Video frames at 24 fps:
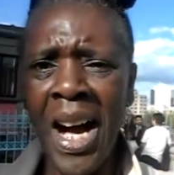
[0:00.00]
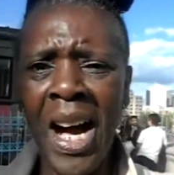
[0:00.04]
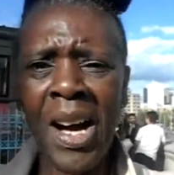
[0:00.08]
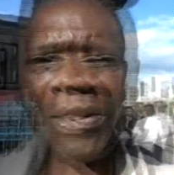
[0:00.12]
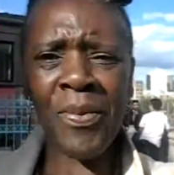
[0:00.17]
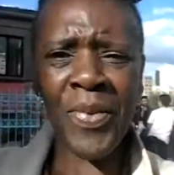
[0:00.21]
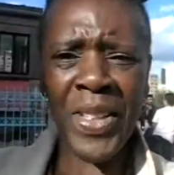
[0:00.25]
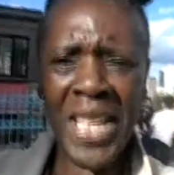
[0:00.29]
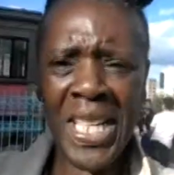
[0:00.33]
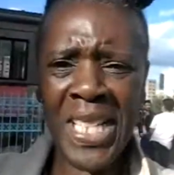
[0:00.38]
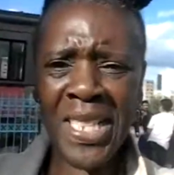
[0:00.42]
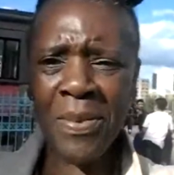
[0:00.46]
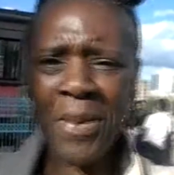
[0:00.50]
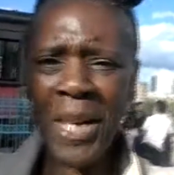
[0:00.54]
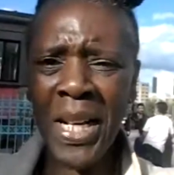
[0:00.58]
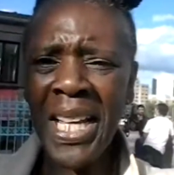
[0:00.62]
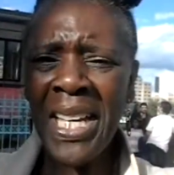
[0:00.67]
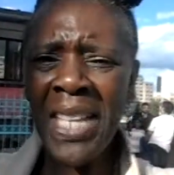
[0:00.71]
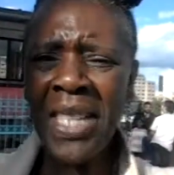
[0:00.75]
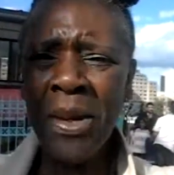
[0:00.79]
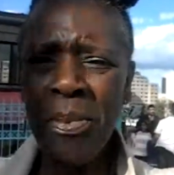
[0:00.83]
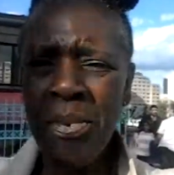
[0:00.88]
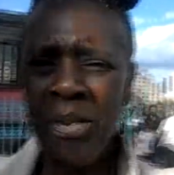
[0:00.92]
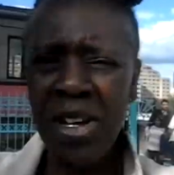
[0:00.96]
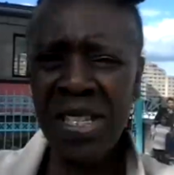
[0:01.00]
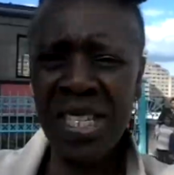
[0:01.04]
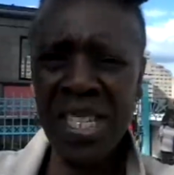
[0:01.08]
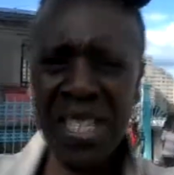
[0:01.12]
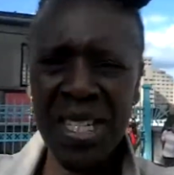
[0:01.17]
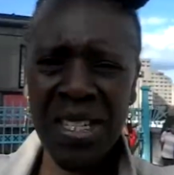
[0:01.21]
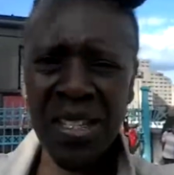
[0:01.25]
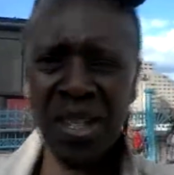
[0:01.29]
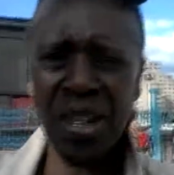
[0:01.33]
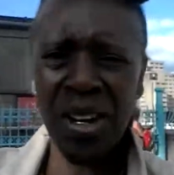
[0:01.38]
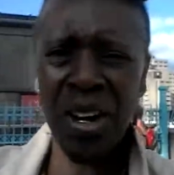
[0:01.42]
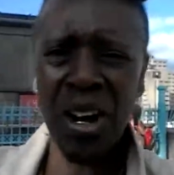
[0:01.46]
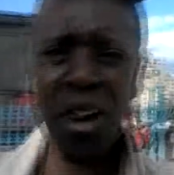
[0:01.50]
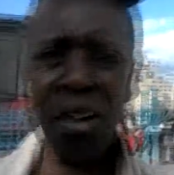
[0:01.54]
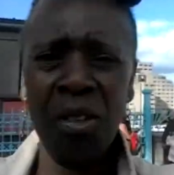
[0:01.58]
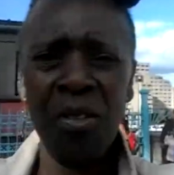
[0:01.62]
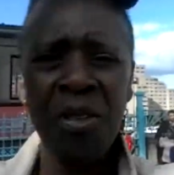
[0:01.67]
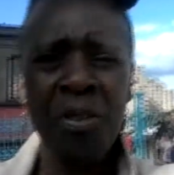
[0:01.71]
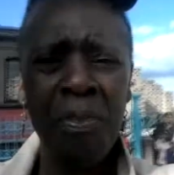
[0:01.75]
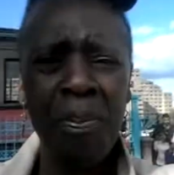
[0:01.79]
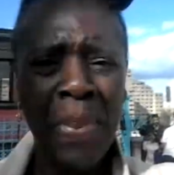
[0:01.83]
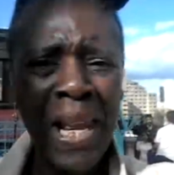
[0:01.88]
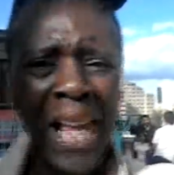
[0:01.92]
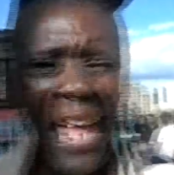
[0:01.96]
I'm Vanessa McLean, the president of
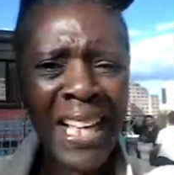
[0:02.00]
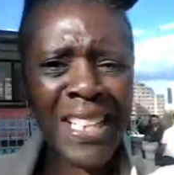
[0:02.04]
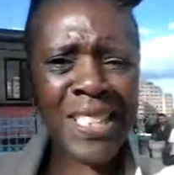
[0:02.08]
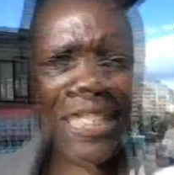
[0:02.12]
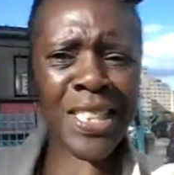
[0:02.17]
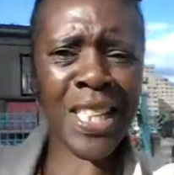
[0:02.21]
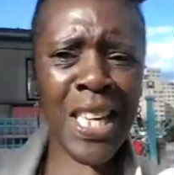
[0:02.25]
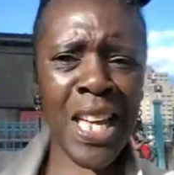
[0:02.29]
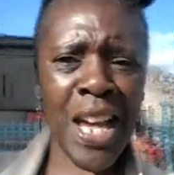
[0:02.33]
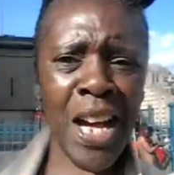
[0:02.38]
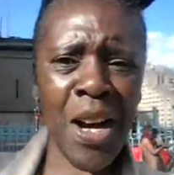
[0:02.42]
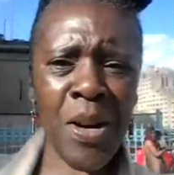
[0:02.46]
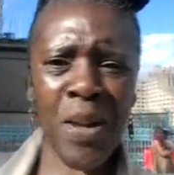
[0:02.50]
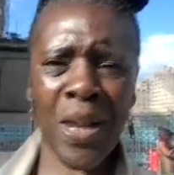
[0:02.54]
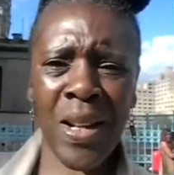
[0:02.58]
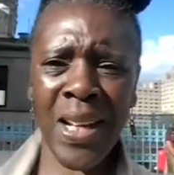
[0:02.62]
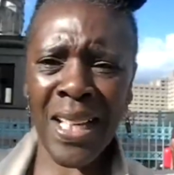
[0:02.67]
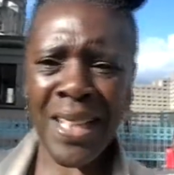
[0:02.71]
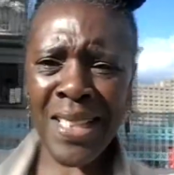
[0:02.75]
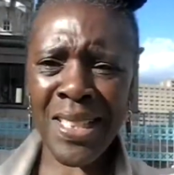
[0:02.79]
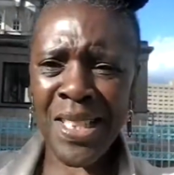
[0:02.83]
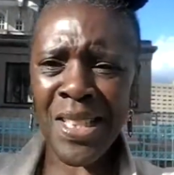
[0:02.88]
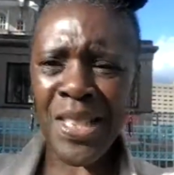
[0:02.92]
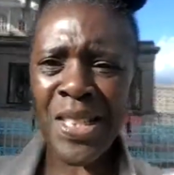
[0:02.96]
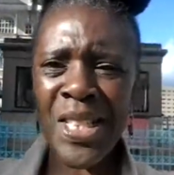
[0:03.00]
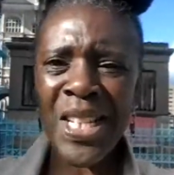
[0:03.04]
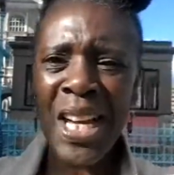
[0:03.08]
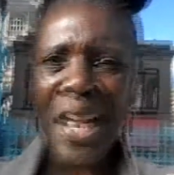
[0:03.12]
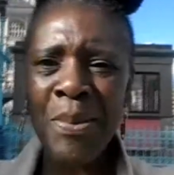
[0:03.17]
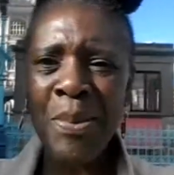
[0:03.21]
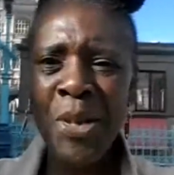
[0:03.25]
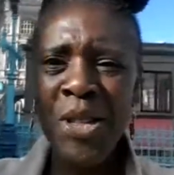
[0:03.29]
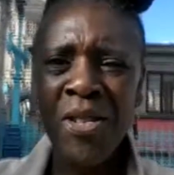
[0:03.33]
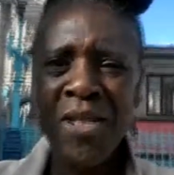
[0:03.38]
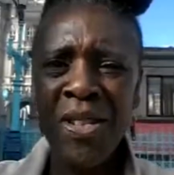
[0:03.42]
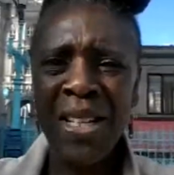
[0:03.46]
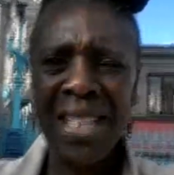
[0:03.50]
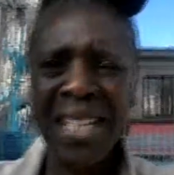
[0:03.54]
Black CEO London chapter.